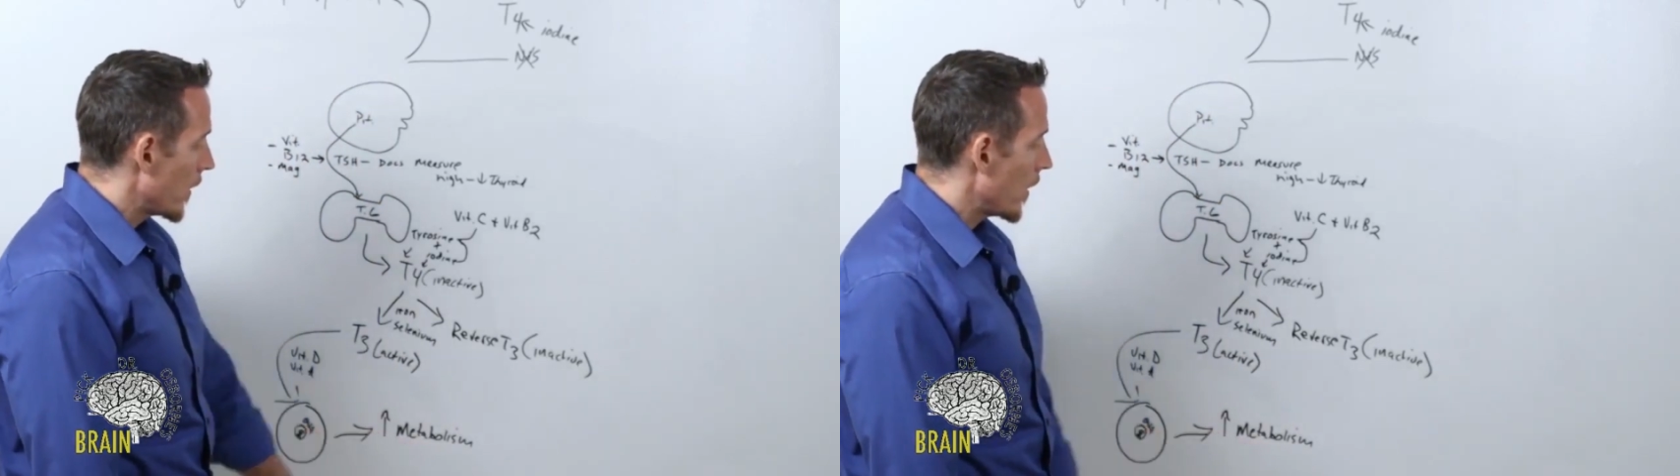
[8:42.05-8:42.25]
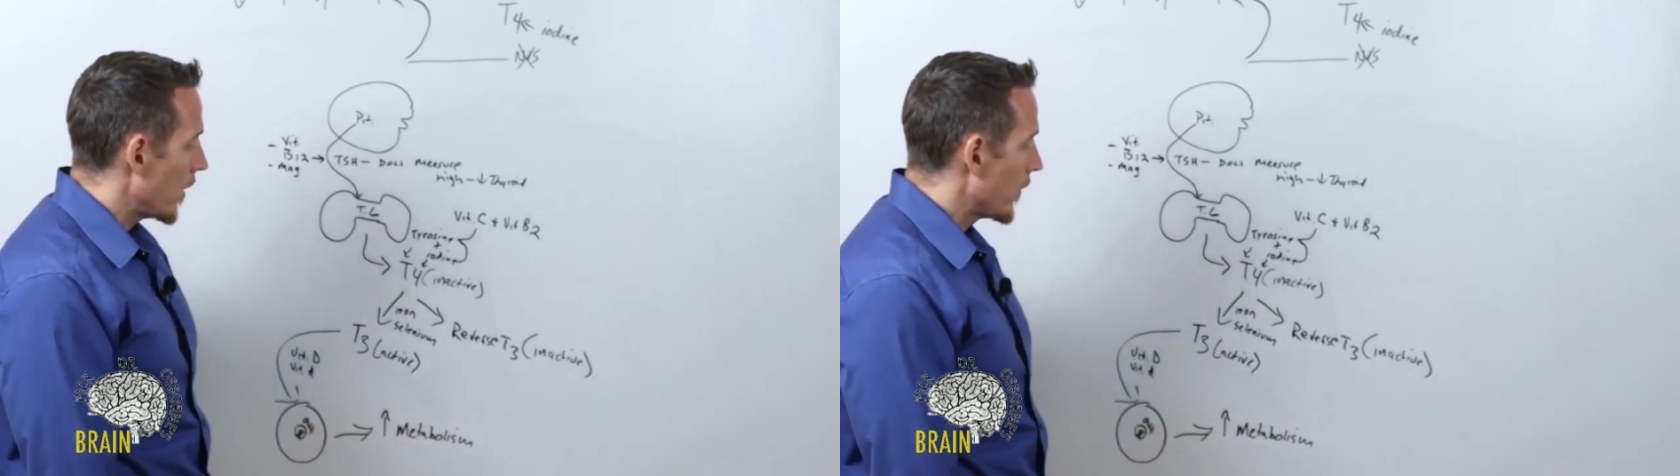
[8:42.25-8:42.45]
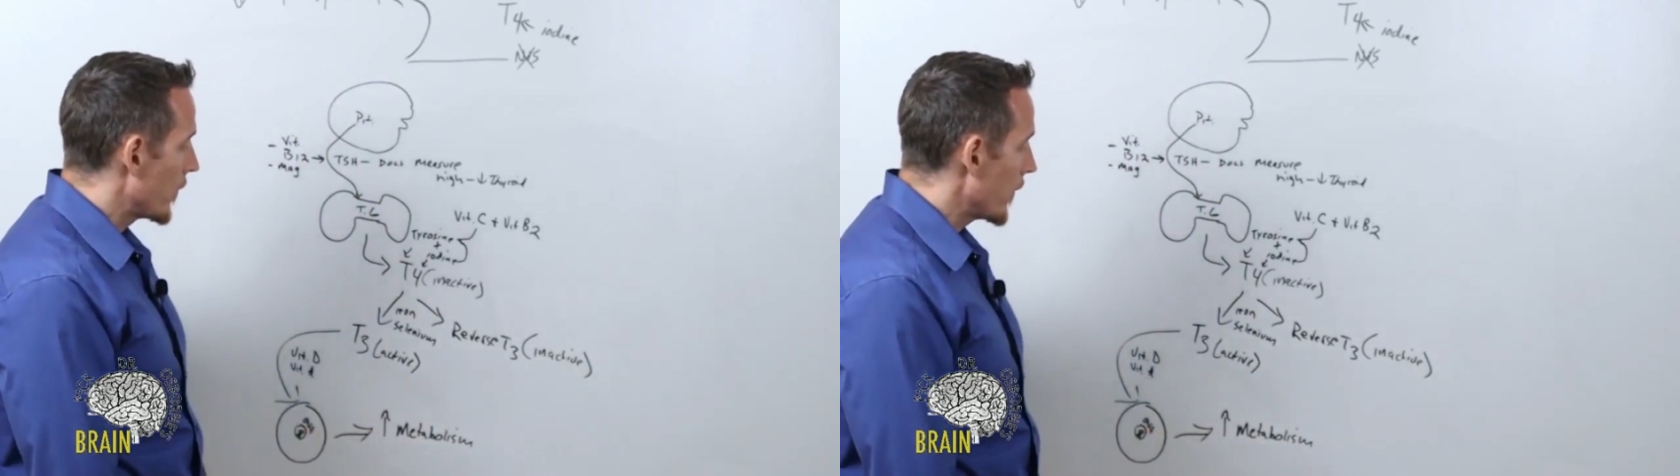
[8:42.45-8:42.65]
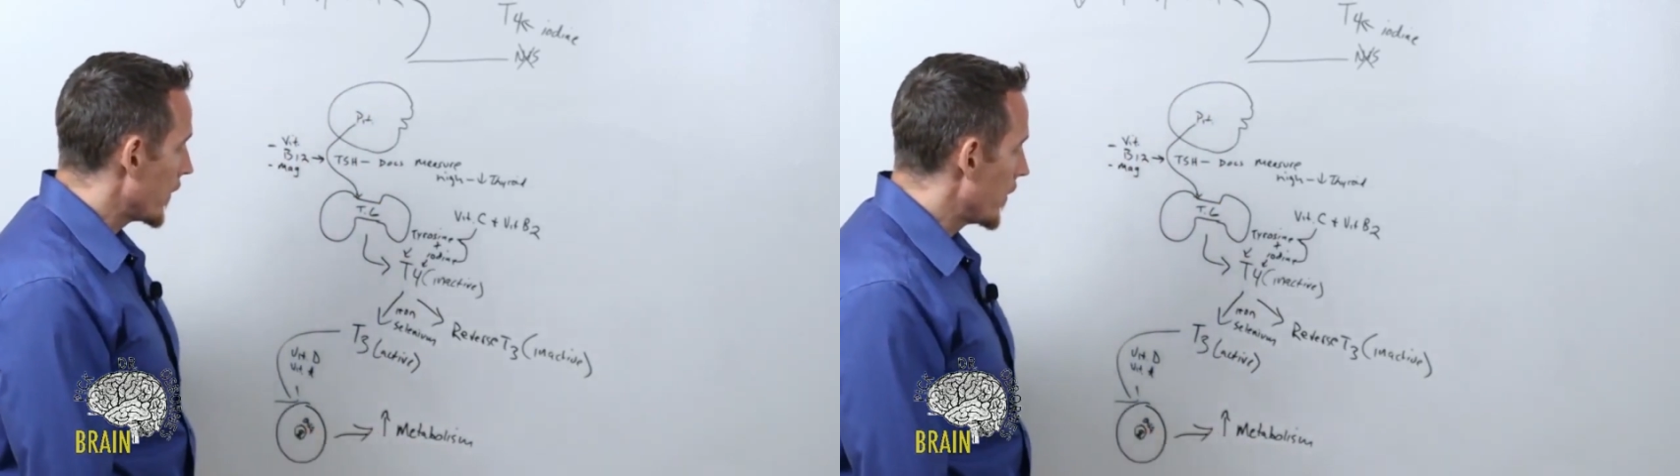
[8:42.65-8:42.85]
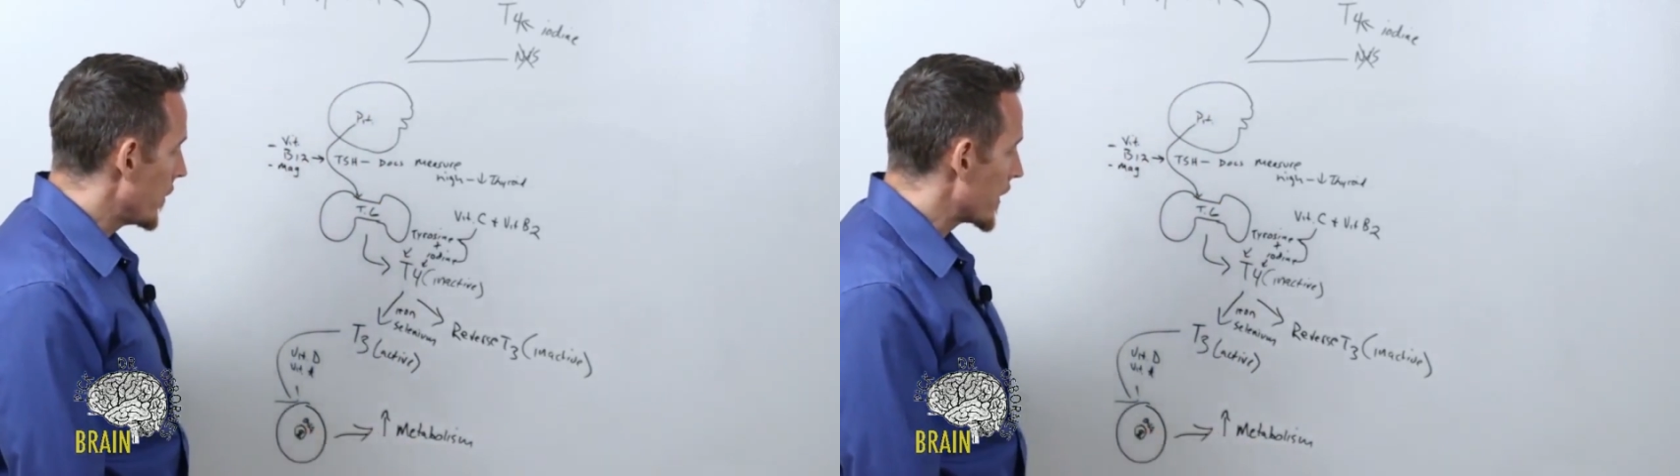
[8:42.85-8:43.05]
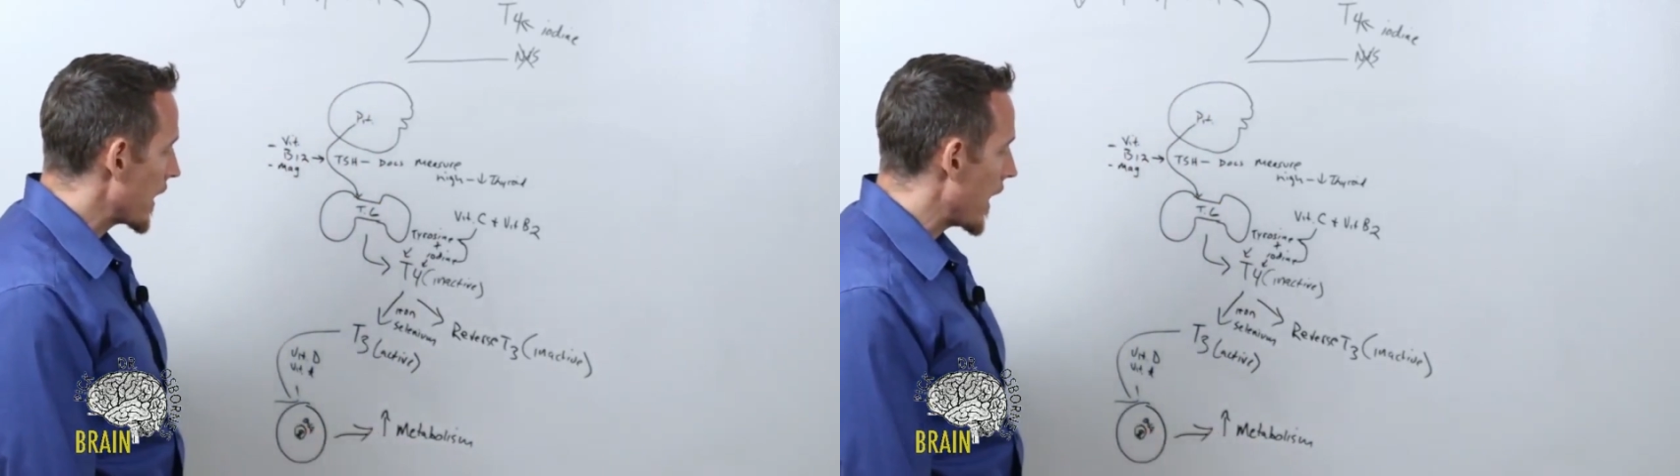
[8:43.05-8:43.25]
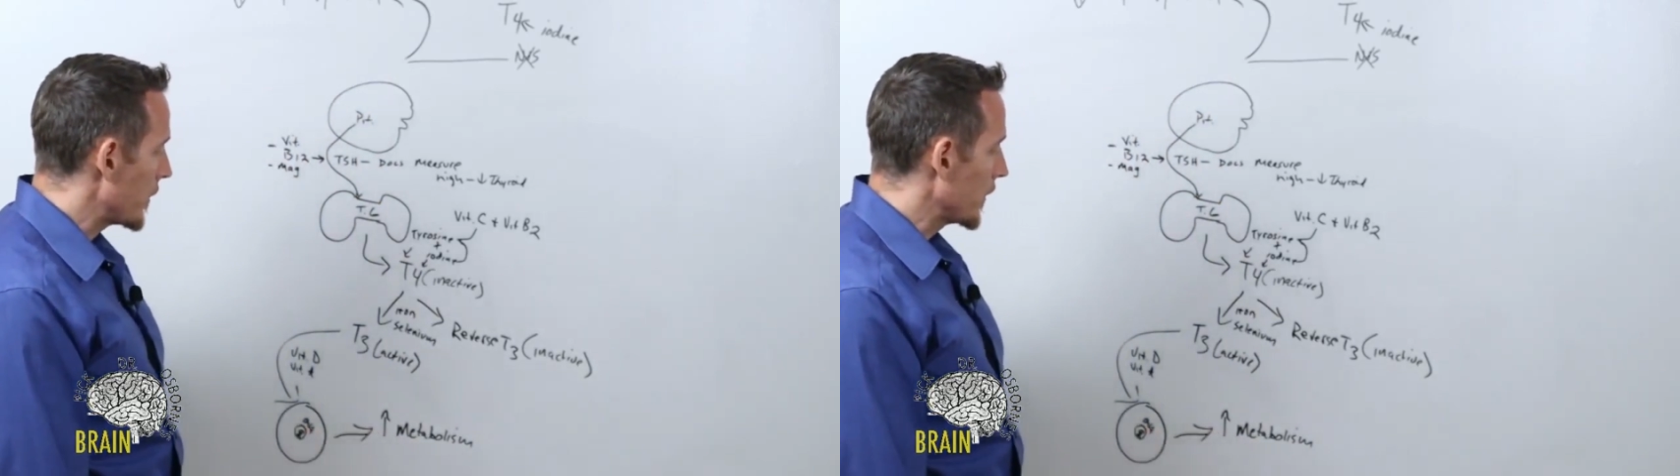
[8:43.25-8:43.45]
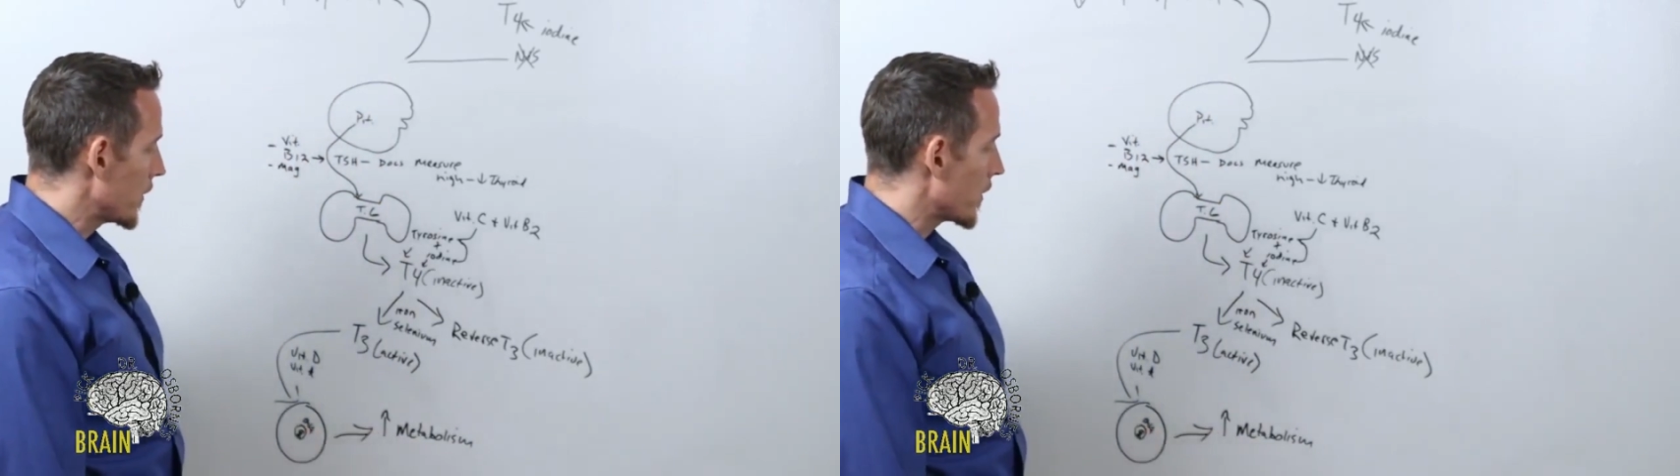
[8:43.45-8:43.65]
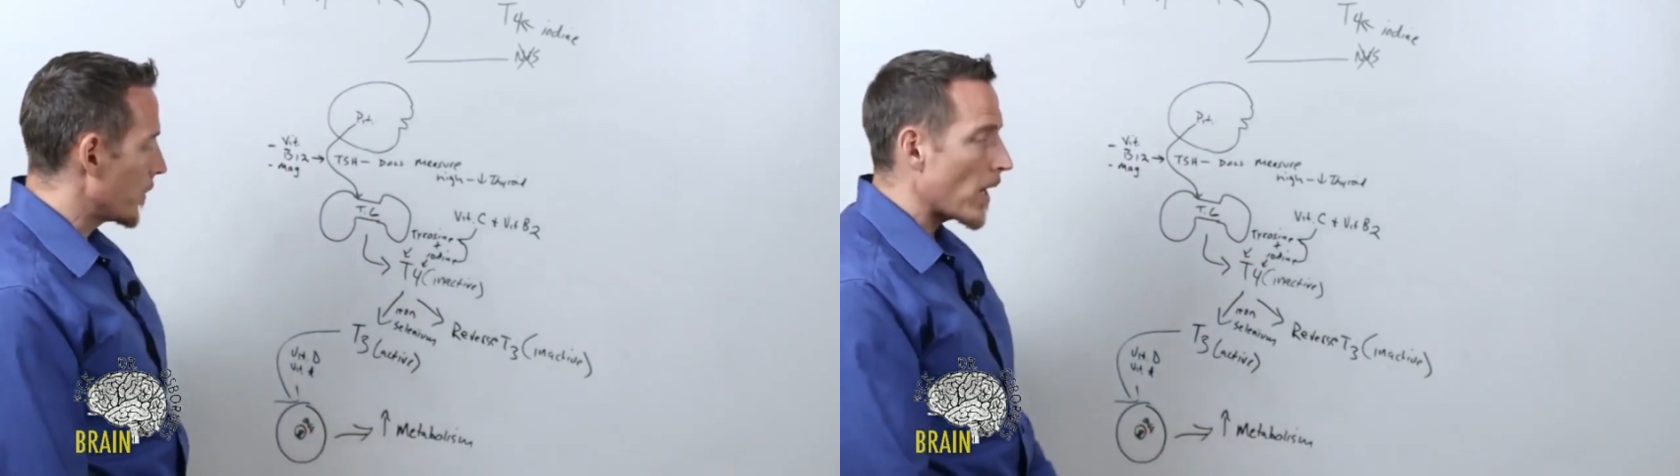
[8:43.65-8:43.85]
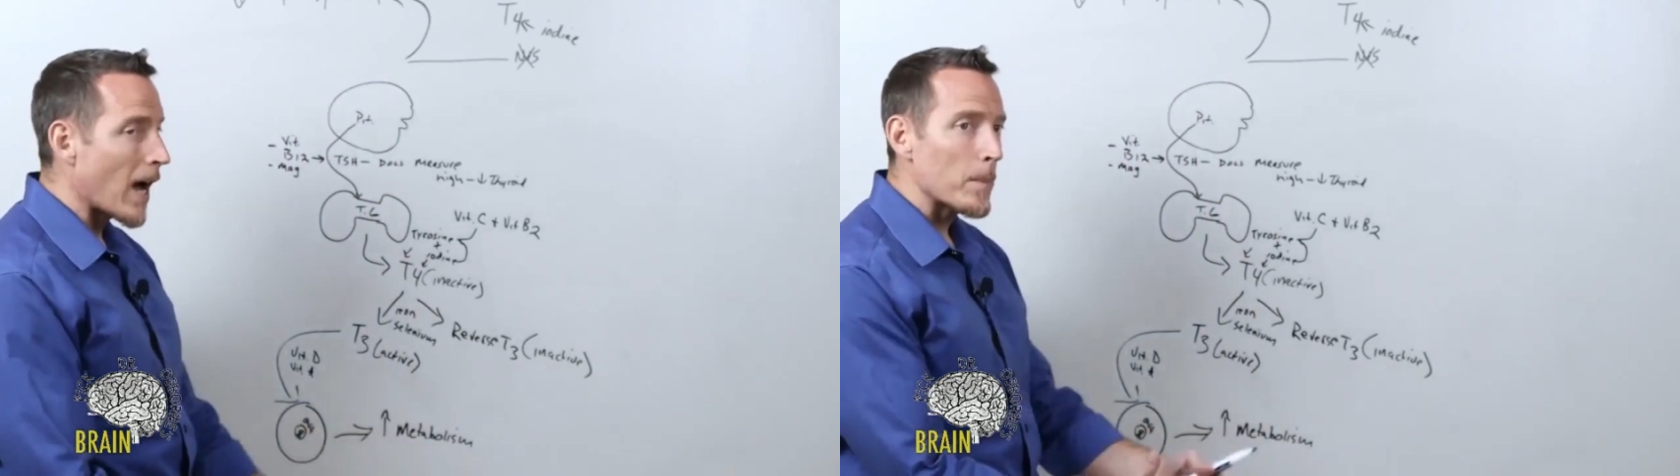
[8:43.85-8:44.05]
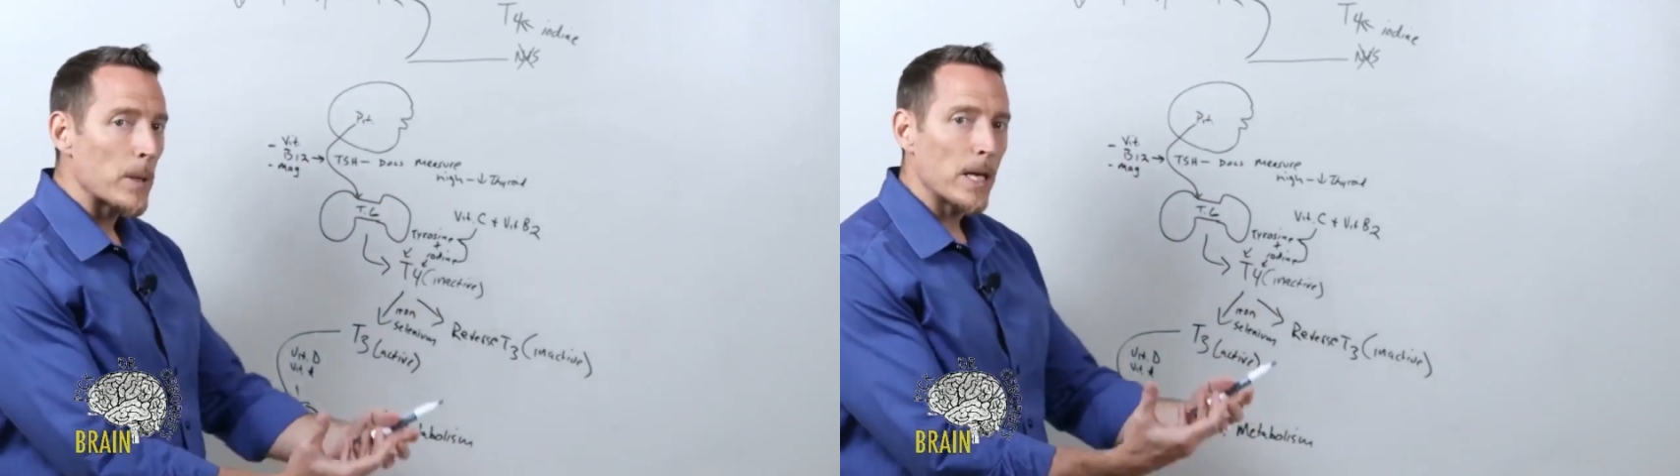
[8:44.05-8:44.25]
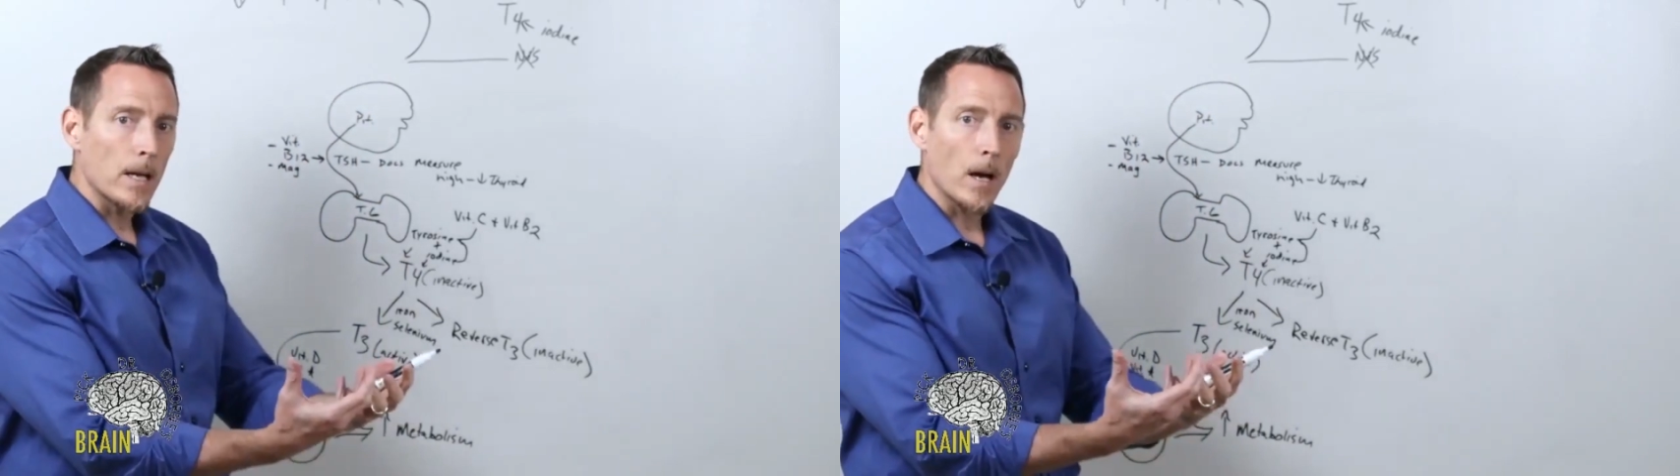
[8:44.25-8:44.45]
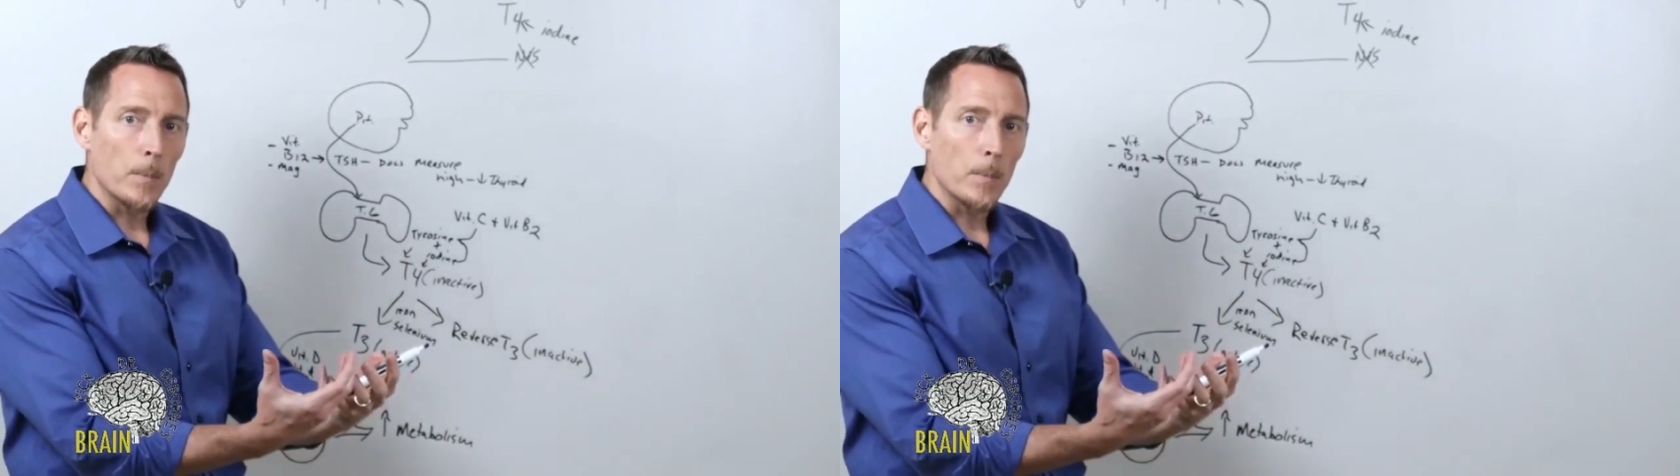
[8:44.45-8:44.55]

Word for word: of the metabolism not being